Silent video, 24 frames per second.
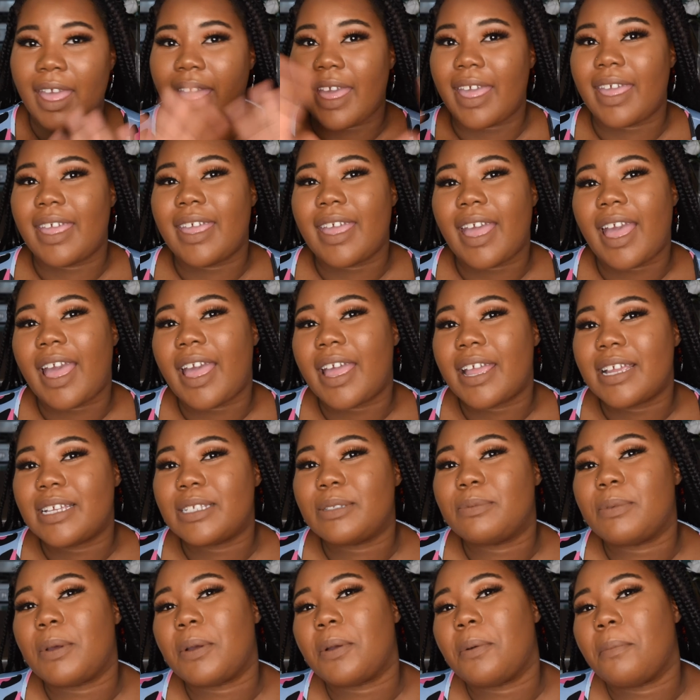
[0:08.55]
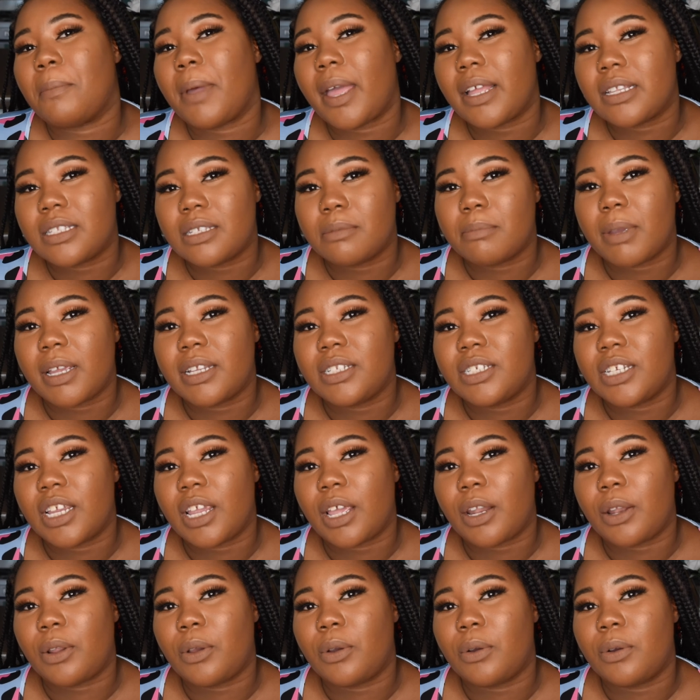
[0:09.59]
Hey guys, welcome back to my
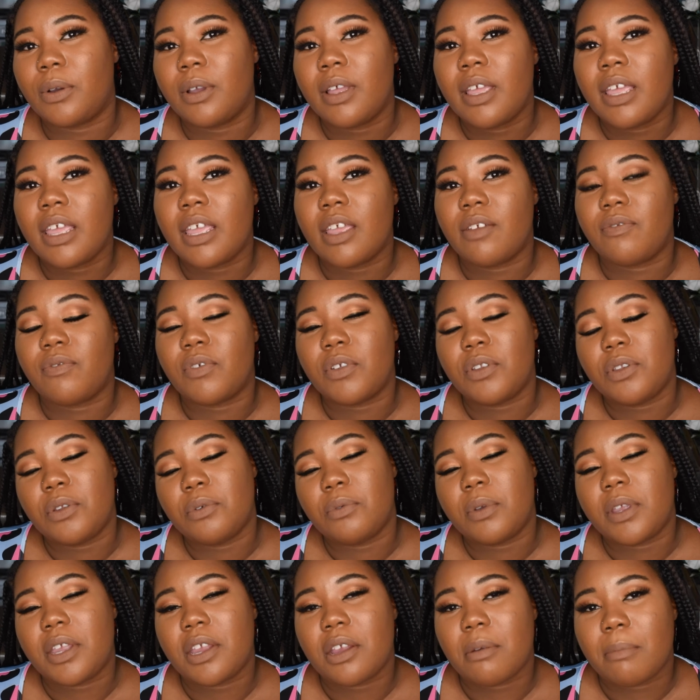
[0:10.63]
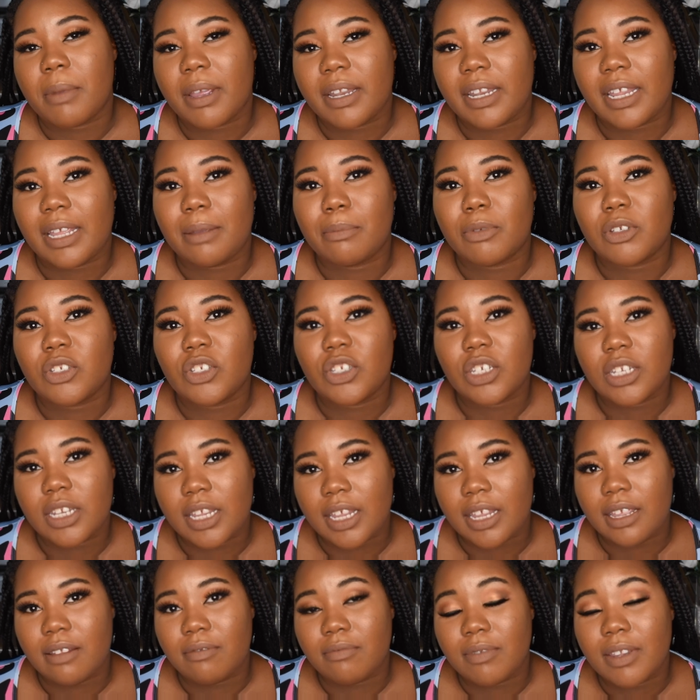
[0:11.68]
channel. If you're new here, my name is
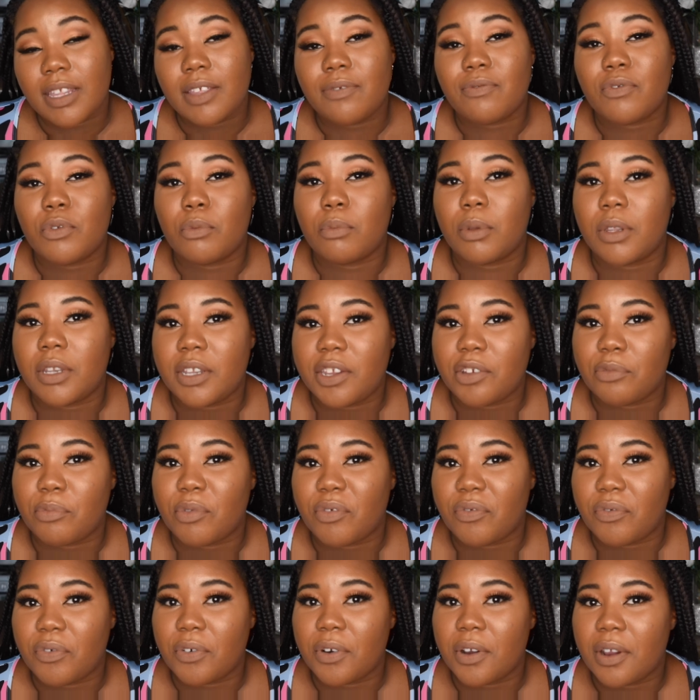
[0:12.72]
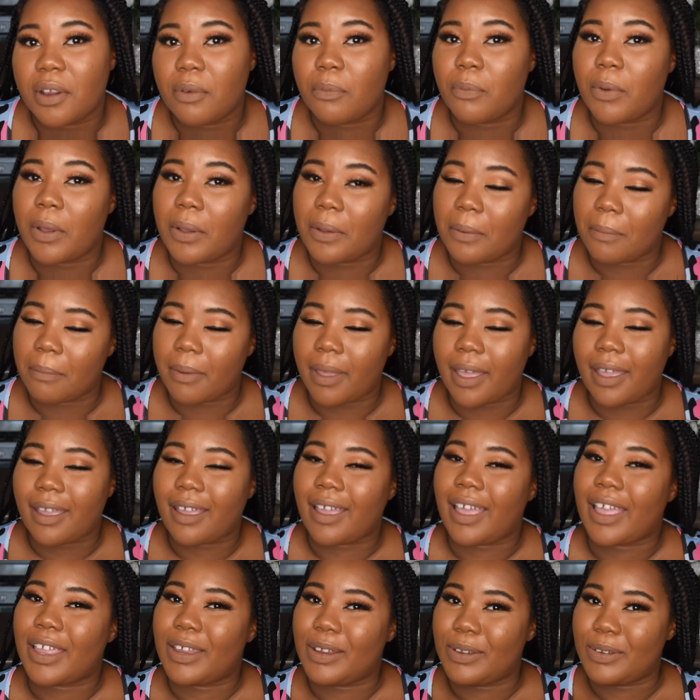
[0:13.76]
Janine. If you've been here before, welcome
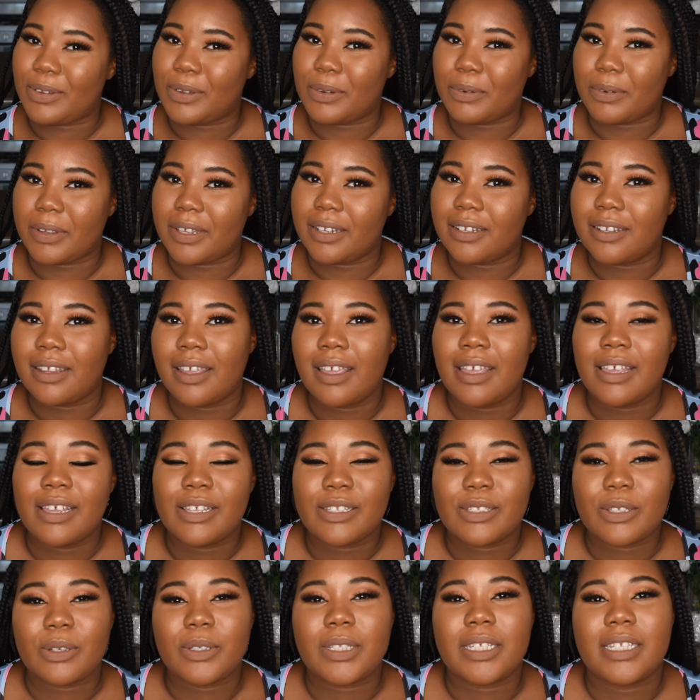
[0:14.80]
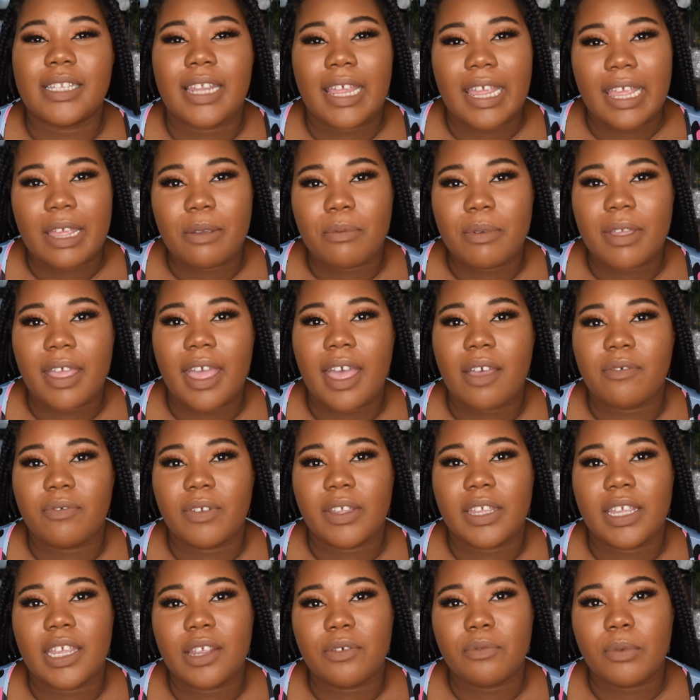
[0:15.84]
back. How you doing? So today we have
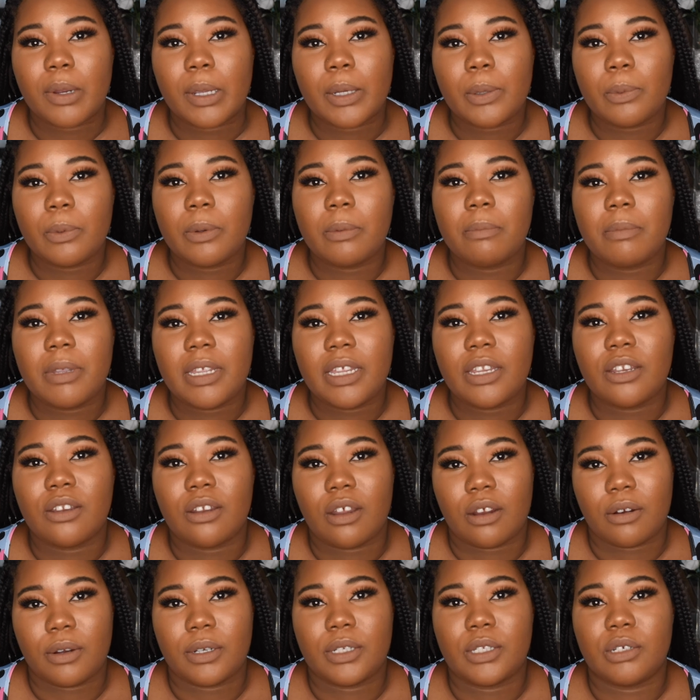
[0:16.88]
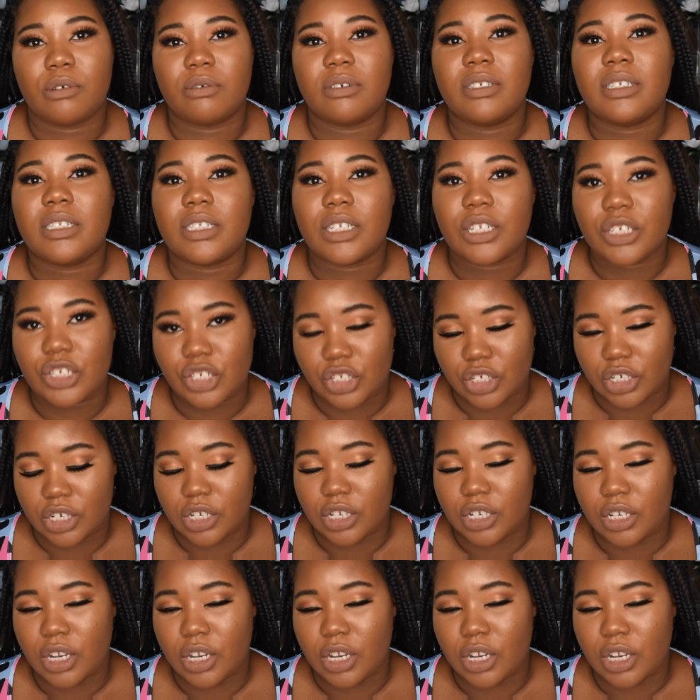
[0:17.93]
a Get Ready With Me Naruto edition.